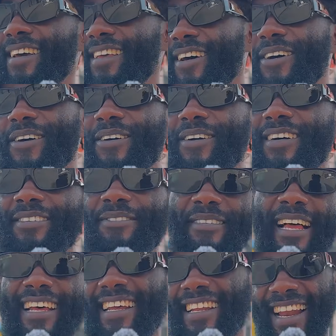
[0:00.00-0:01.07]
Yo,
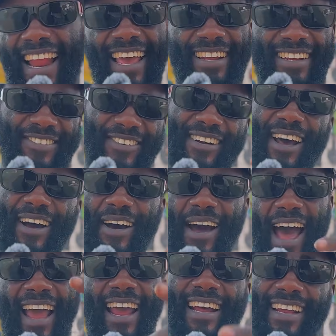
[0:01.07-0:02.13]
like for now,
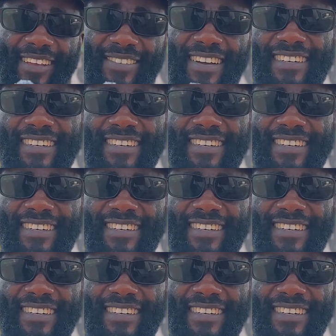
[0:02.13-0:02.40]
I can give it a